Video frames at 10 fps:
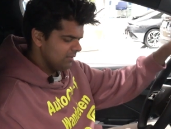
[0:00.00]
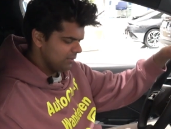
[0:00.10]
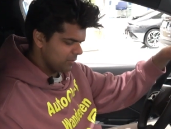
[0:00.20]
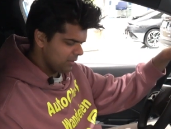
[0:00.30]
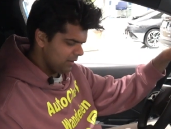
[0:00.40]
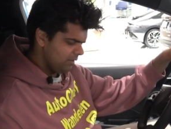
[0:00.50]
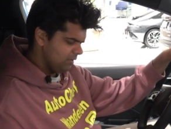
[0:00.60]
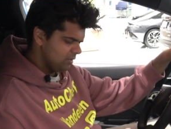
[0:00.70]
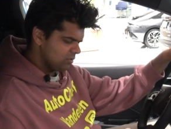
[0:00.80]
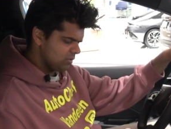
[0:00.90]
Okay,
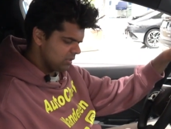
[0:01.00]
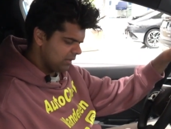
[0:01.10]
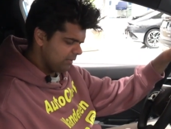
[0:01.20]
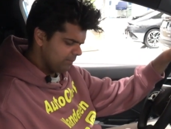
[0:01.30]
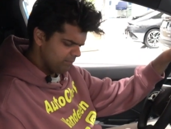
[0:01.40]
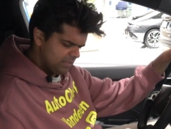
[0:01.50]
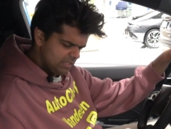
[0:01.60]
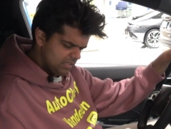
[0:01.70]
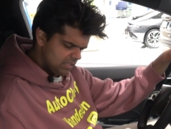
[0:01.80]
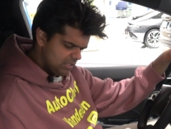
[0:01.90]
interesting.
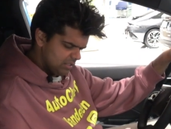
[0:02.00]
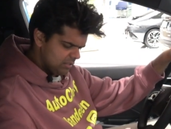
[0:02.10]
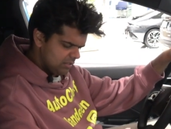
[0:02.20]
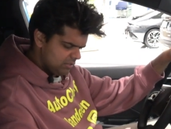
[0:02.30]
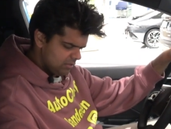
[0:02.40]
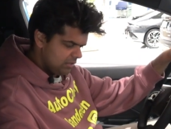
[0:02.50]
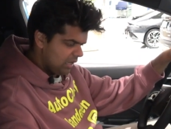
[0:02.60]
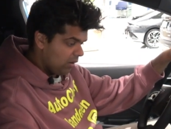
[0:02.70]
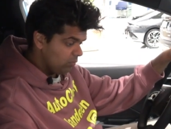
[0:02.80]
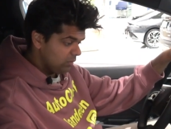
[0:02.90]

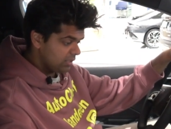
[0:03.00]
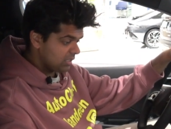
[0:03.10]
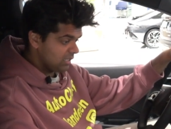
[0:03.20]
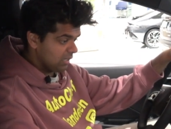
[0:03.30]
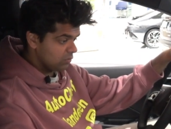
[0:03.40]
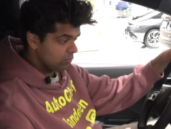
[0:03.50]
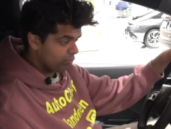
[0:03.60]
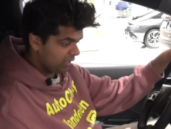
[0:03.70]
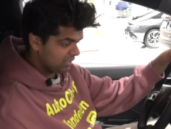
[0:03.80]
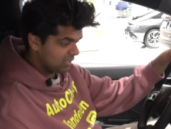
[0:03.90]
Now, let's get down to
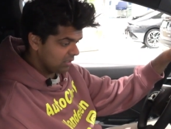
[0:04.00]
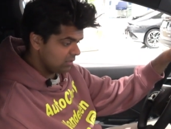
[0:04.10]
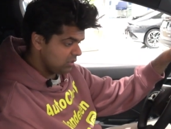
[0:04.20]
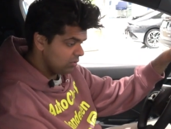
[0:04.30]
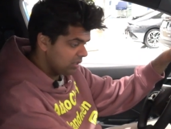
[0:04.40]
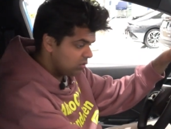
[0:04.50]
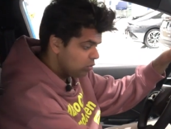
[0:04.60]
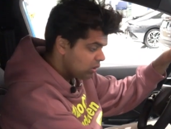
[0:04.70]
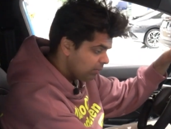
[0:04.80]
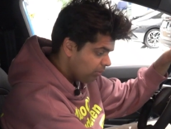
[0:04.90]
practicality. You get
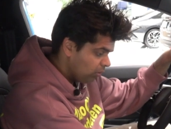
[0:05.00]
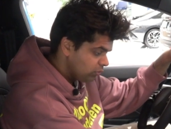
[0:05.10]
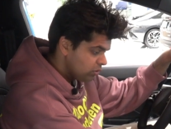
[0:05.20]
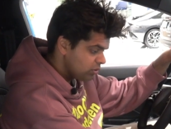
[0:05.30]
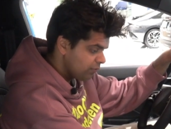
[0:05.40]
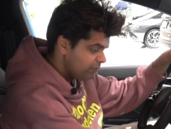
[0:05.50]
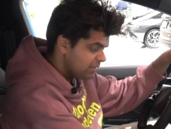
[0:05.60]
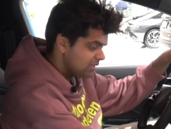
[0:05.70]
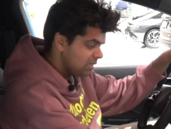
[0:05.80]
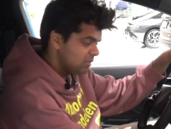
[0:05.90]
two cup holders of
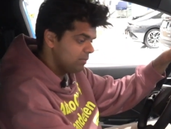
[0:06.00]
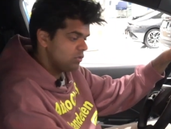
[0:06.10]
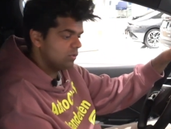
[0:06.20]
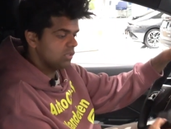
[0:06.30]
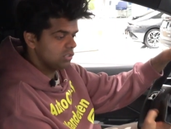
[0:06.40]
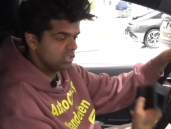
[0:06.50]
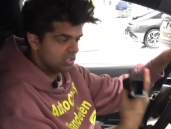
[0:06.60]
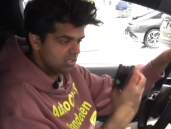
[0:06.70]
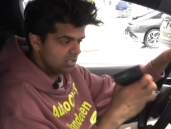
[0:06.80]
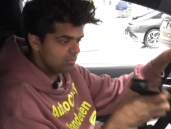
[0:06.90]
fixed sizes, but you can
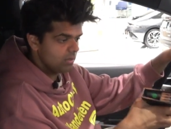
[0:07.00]
adjust it